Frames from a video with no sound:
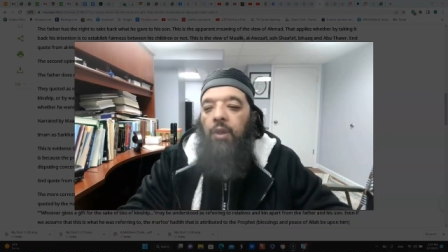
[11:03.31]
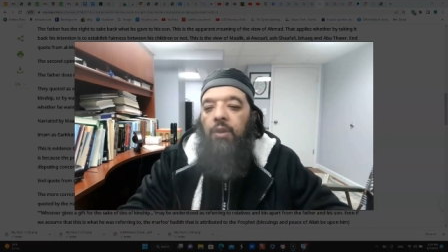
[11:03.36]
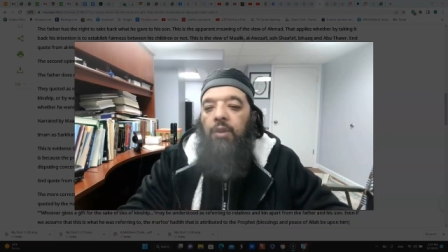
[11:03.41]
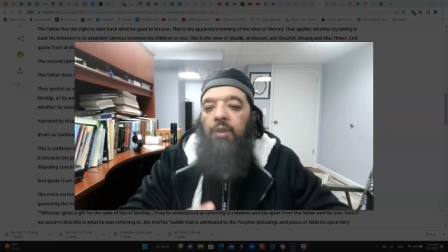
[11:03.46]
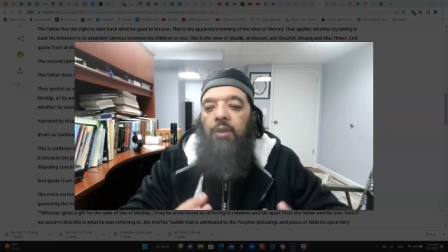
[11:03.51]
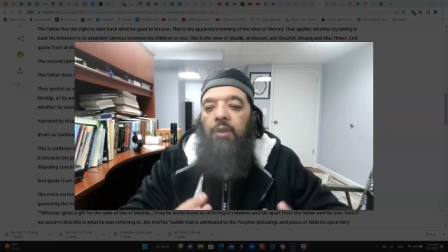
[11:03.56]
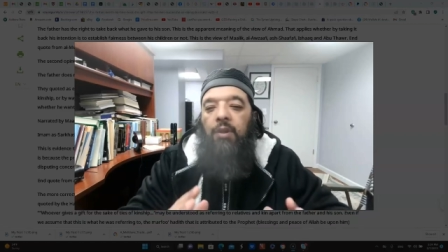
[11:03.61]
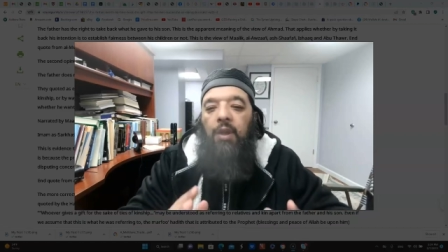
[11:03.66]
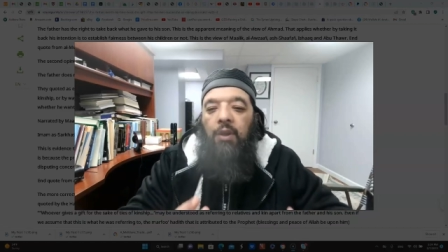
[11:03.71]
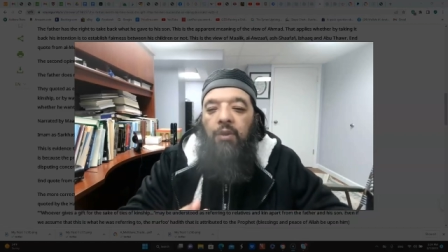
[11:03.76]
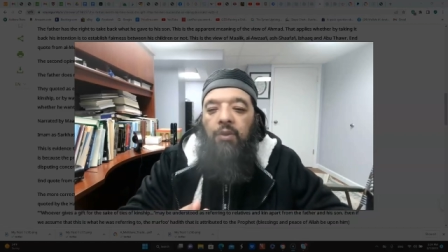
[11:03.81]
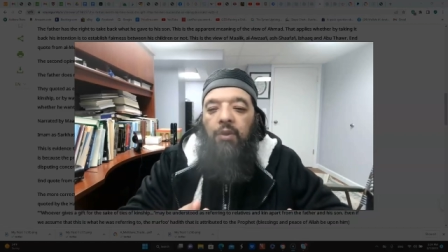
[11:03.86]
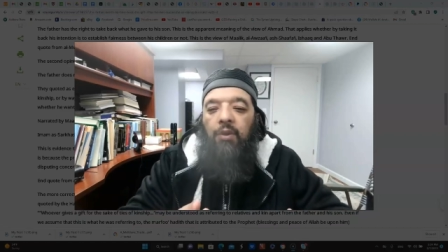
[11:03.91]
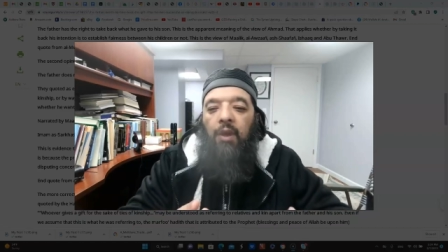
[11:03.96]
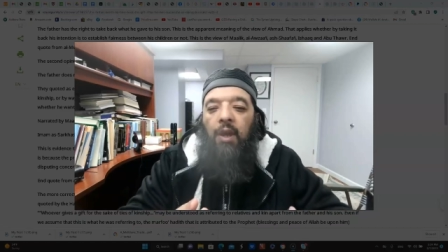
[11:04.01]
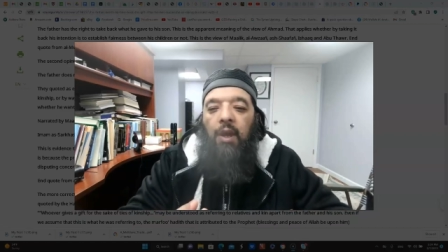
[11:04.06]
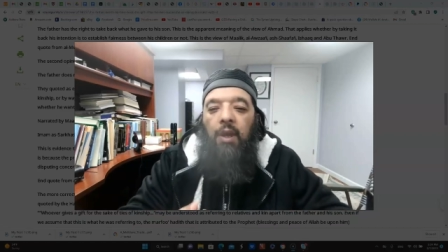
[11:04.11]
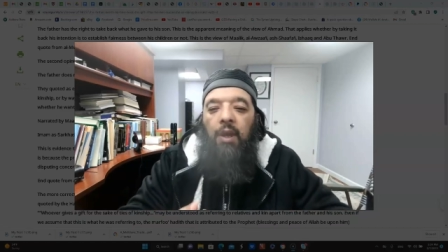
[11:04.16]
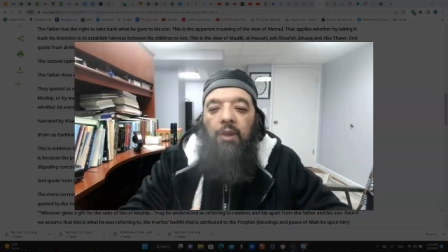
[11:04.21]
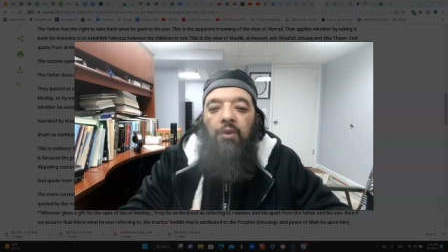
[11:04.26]
this
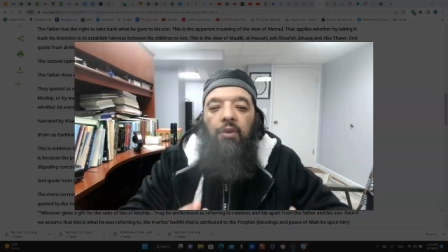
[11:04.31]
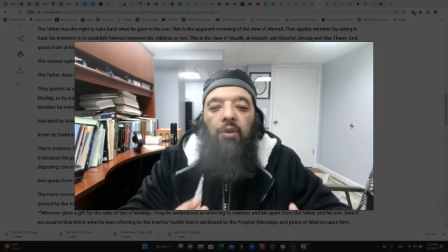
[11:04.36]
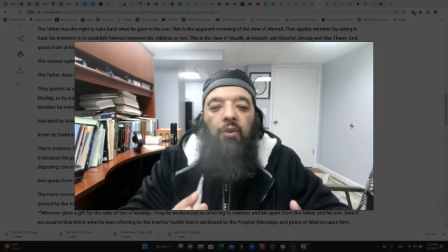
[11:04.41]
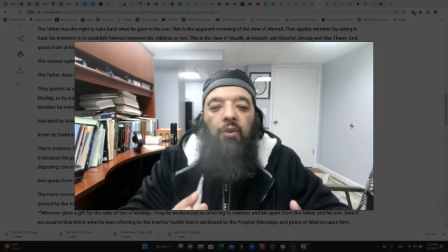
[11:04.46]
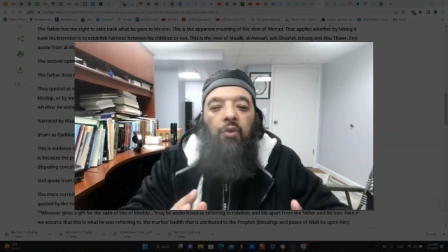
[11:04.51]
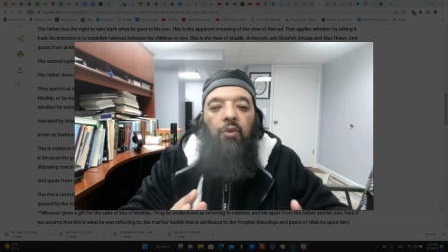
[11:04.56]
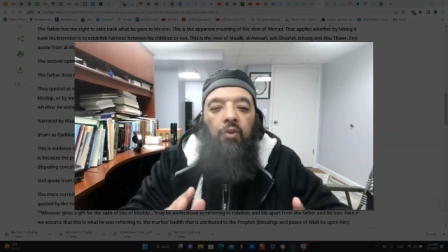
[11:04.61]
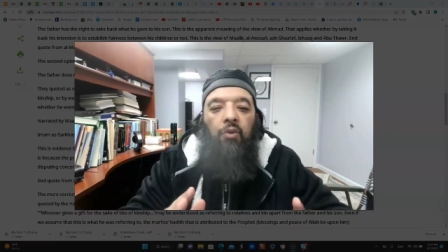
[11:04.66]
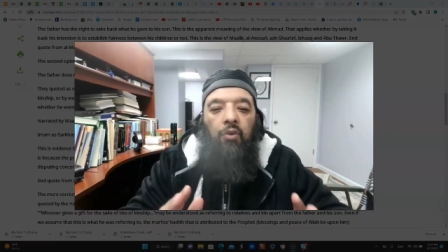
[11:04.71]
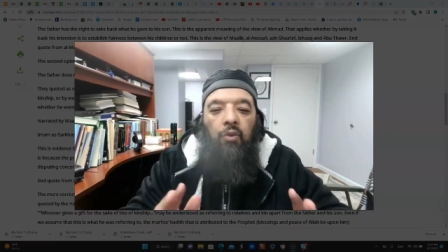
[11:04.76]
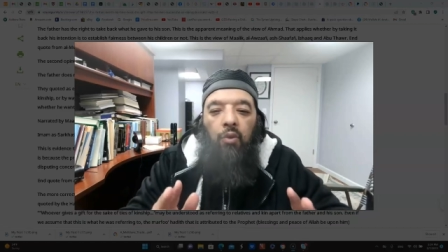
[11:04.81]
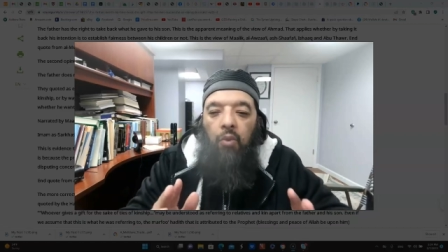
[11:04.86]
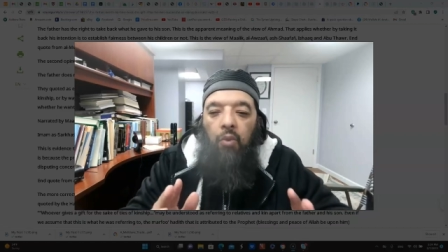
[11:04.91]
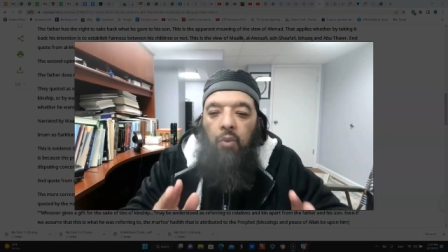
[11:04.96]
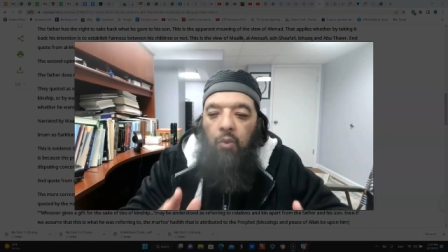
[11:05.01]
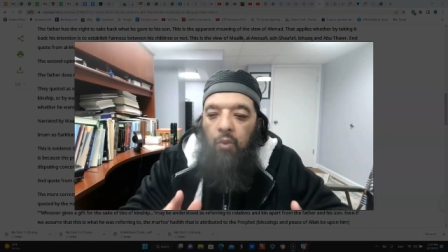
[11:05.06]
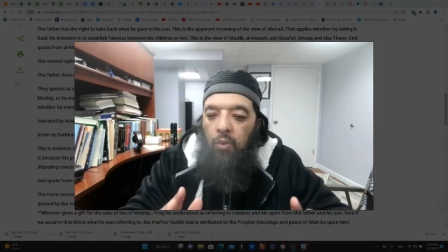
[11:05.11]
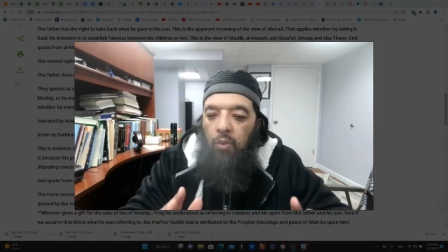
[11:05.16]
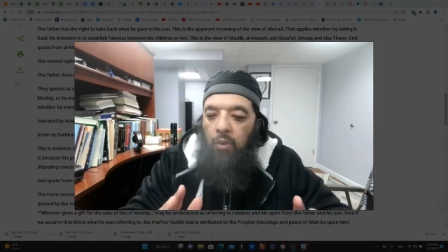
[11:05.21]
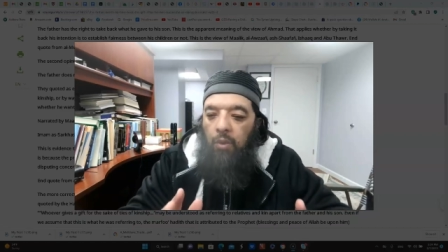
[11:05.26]
is
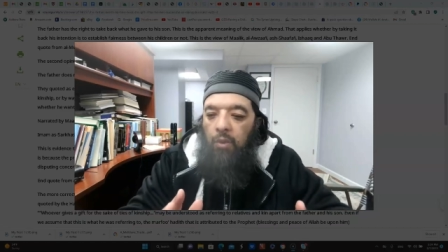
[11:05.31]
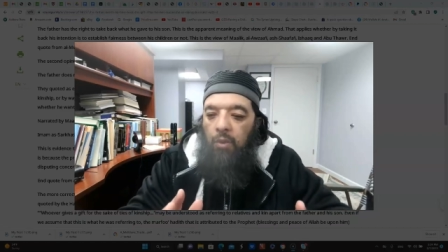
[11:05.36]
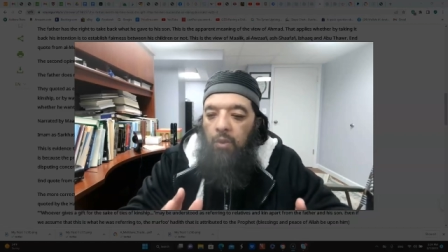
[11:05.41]
su.